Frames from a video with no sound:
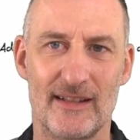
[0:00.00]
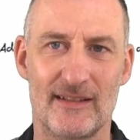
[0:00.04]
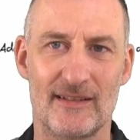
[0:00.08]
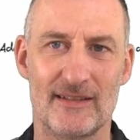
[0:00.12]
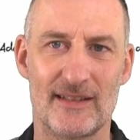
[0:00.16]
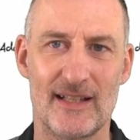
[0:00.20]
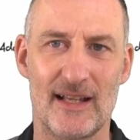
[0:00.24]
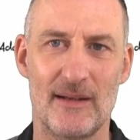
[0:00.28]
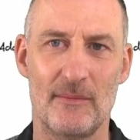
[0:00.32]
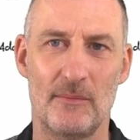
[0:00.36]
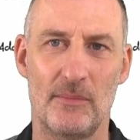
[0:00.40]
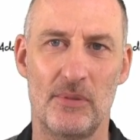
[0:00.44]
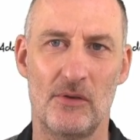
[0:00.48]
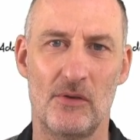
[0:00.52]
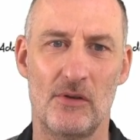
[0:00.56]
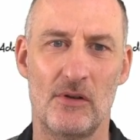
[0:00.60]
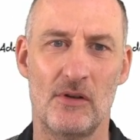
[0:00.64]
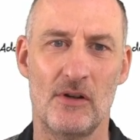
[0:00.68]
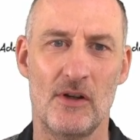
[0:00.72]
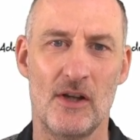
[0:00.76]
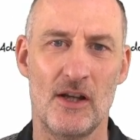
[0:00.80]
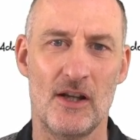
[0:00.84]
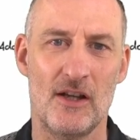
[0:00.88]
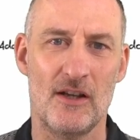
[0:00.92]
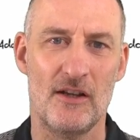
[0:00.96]

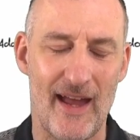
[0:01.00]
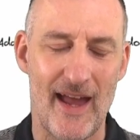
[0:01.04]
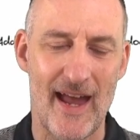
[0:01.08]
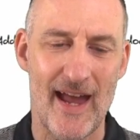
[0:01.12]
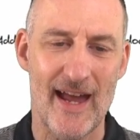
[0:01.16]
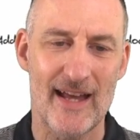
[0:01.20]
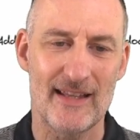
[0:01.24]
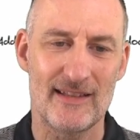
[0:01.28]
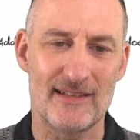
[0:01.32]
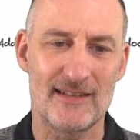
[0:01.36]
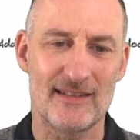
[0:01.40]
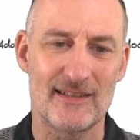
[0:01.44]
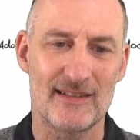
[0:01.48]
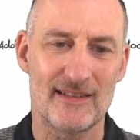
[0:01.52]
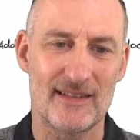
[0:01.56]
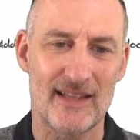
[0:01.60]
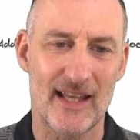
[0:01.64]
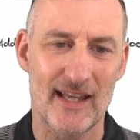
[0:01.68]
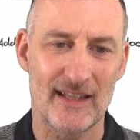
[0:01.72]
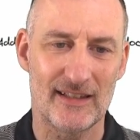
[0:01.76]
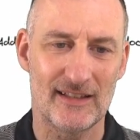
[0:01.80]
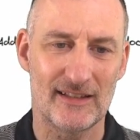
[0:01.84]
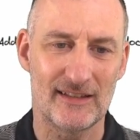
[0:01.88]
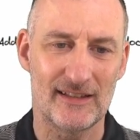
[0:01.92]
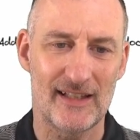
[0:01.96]
example adds
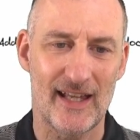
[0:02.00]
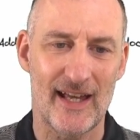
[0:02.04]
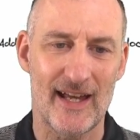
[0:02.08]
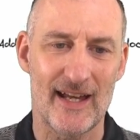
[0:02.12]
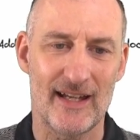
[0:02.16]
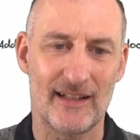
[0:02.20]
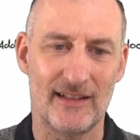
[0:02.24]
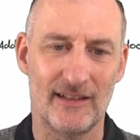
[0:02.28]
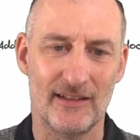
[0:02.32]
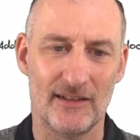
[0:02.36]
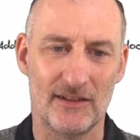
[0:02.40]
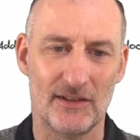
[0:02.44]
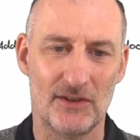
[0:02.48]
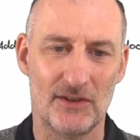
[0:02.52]
that tag